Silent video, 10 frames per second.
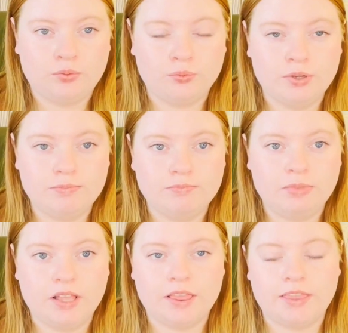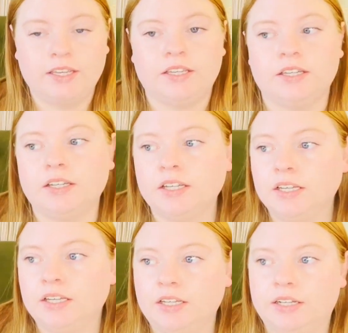rim thing
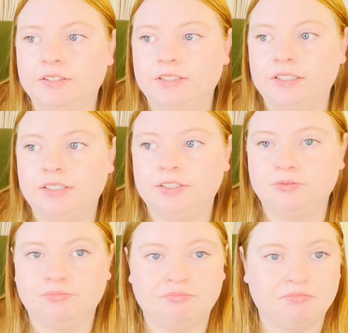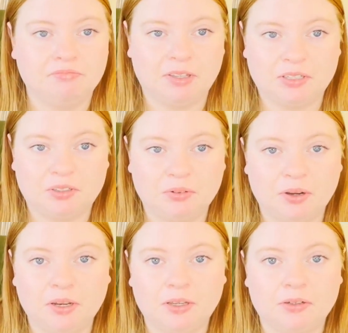and then like a
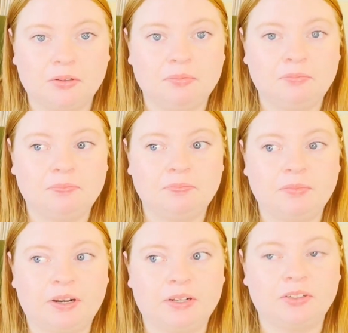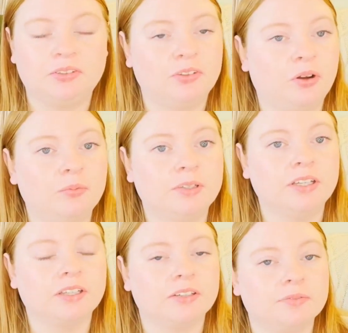triangle, and I'll just sew them
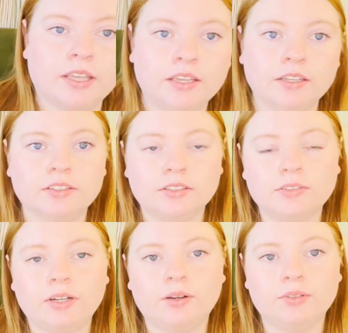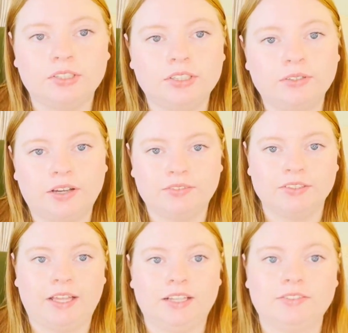together. So I will see you after that.